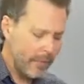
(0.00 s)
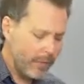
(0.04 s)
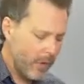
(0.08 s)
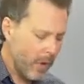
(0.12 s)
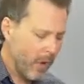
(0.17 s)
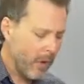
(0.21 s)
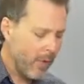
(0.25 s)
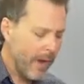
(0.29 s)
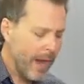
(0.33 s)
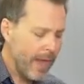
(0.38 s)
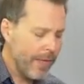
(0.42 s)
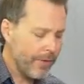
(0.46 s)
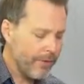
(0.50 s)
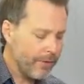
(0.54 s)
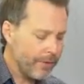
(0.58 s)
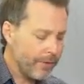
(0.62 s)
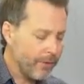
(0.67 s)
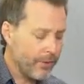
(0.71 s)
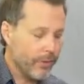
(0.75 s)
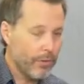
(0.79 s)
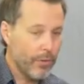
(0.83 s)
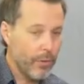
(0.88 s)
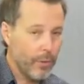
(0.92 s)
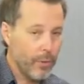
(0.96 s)
All right,
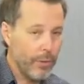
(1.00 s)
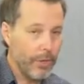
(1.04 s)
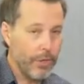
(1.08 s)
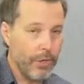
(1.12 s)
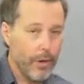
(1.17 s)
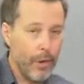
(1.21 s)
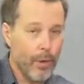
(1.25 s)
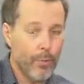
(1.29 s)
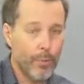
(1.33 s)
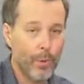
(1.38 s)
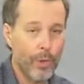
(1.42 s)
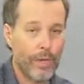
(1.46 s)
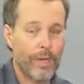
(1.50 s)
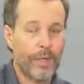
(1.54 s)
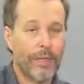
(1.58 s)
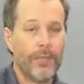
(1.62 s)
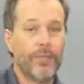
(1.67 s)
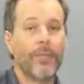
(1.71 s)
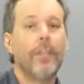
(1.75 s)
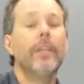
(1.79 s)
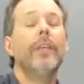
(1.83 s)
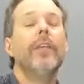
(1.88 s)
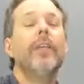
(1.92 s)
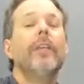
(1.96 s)
so you know what your homework
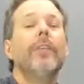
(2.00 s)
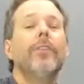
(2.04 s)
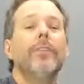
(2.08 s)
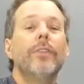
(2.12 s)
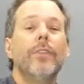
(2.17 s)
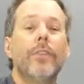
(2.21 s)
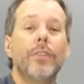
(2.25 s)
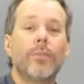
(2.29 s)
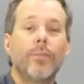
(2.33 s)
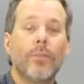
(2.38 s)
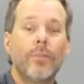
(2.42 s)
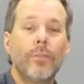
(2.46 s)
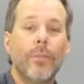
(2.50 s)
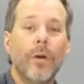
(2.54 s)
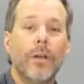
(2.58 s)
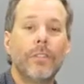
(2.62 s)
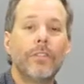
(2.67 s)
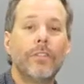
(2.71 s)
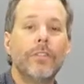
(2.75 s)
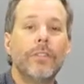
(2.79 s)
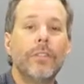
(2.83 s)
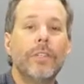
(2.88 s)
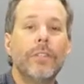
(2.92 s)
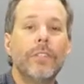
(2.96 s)
is. Do this with 1
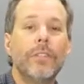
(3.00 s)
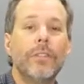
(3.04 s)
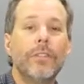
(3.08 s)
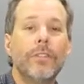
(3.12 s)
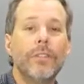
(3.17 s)
string,